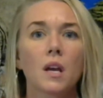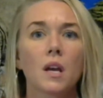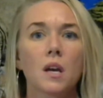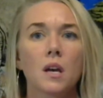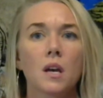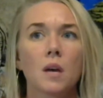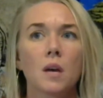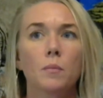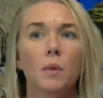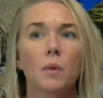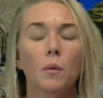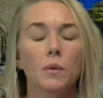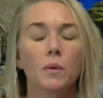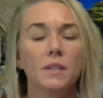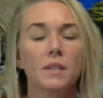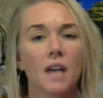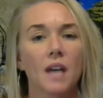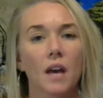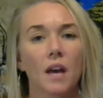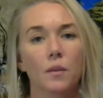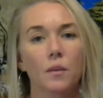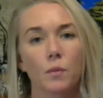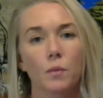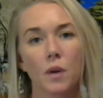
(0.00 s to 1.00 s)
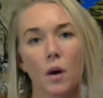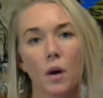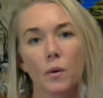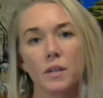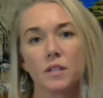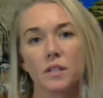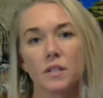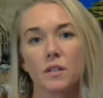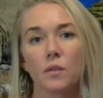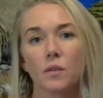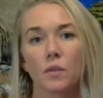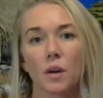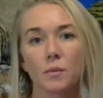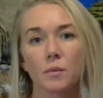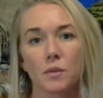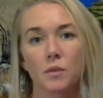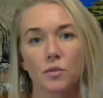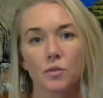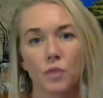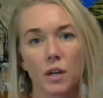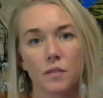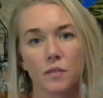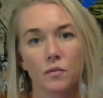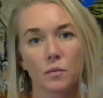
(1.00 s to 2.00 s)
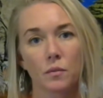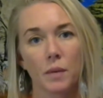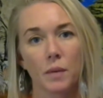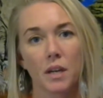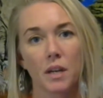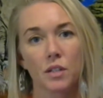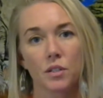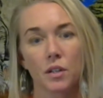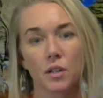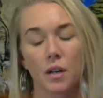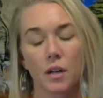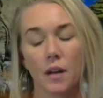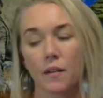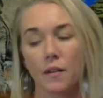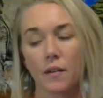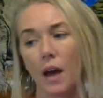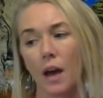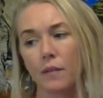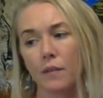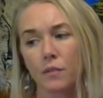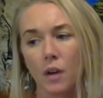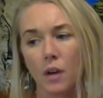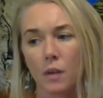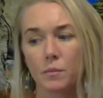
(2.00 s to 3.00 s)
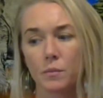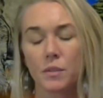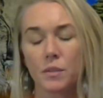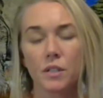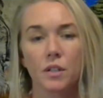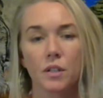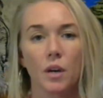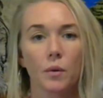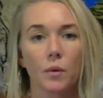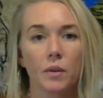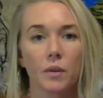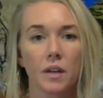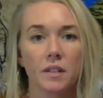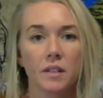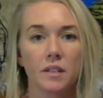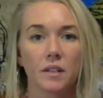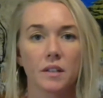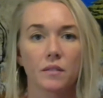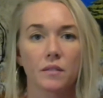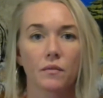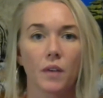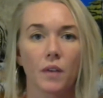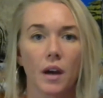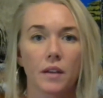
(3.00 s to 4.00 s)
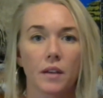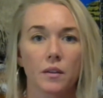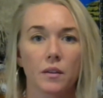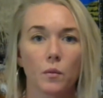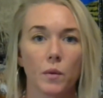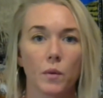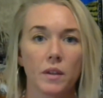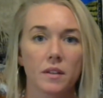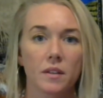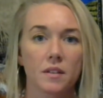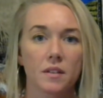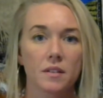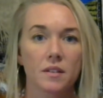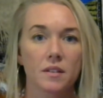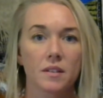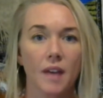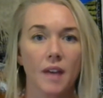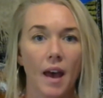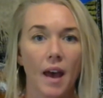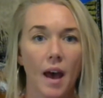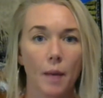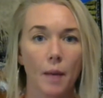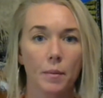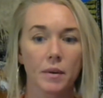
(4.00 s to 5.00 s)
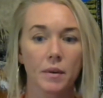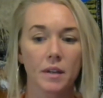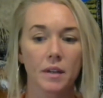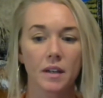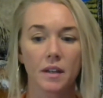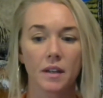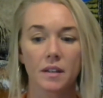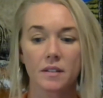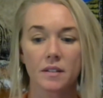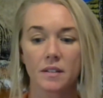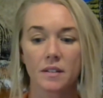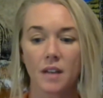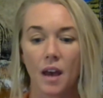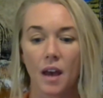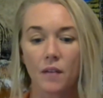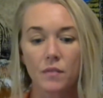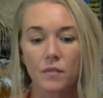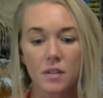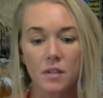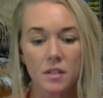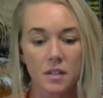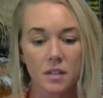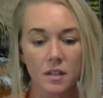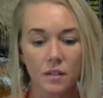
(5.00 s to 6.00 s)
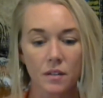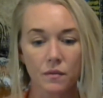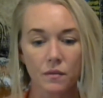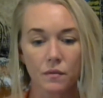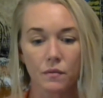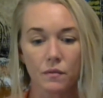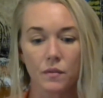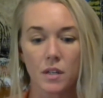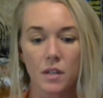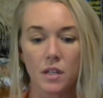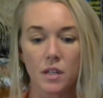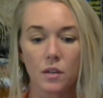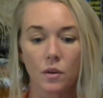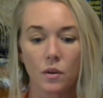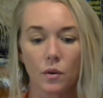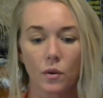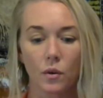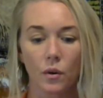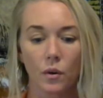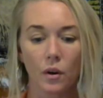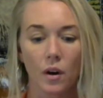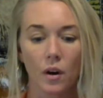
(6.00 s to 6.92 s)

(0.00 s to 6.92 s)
But with death, we always know comes a transformation. And I've come to know and identify that when this is happening, as heavy as it can feel, or